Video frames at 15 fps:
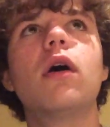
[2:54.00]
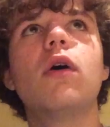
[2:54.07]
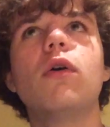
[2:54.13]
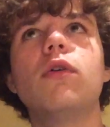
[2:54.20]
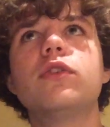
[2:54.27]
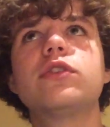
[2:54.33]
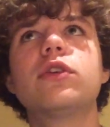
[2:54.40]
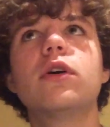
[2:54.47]

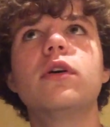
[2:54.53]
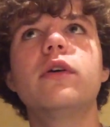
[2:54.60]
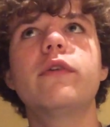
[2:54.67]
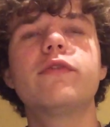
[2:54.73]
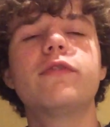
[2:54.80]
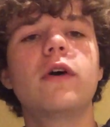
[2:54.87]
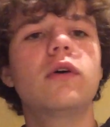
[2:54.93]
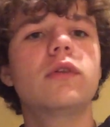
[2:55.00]
also
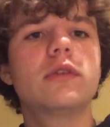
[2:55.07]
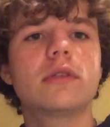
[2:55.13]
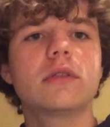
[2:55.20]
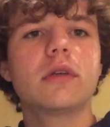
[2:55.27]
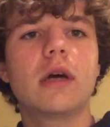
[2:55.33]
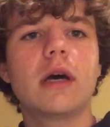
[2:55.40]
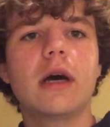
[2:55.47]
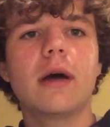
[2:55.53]
fault
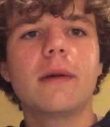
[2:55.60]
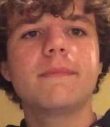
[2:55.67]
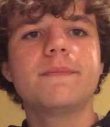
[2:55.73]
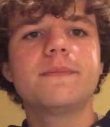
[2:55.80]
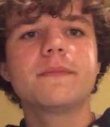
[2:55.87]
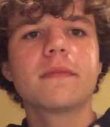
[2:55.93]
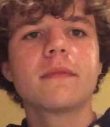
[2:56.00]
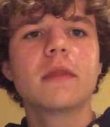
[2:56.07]

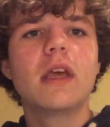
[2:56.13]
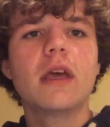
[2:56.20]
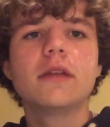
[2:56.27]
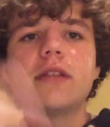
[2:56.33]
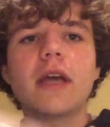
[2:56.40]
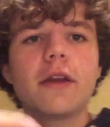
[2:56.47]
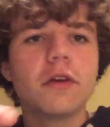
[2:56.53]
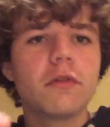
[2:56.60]

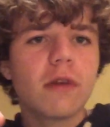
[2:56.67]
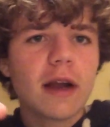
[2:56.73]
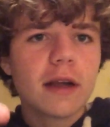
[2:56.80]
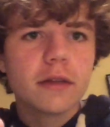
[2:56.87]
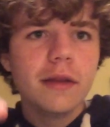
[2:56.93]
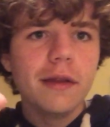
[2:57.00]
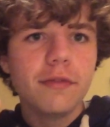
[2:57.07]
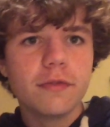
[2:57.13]
Daniel
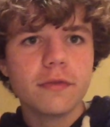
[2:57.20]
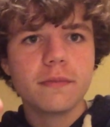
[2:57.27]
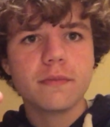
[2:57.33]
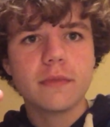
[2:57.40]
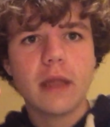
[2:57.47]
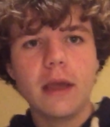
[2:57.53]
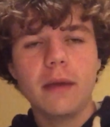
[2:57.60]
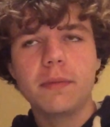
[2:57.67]
Radcliffe.
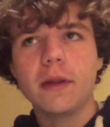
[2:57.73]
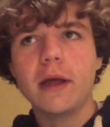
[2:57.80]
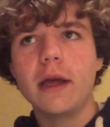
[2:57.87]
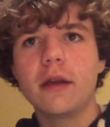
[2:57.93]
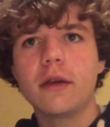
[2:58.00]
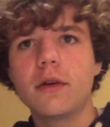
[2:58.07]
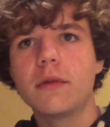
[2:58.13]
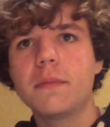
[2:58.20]
He
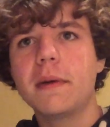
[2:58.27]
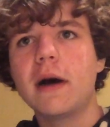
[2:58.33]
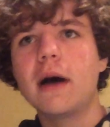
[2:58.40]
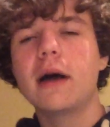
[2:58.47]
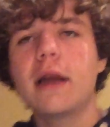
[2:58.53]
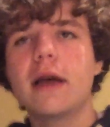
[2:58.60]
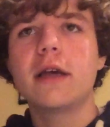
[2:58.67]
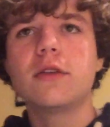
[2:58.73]
played a good
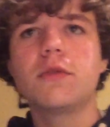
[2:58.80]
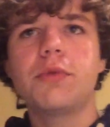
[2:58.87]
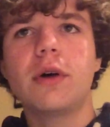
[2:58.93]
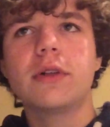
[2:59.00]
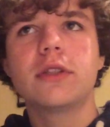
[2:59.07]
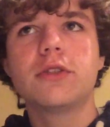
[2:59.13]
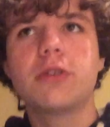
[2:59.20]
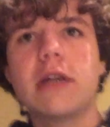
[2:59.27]
part as
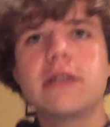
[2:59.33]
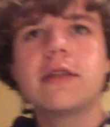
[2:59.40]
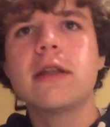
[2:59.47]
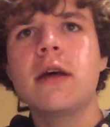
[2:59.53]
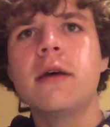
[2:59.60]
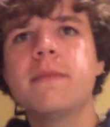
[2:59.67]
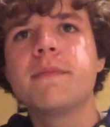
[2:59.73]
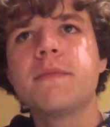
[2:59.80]
Walter
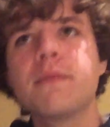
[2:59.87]
Tressler,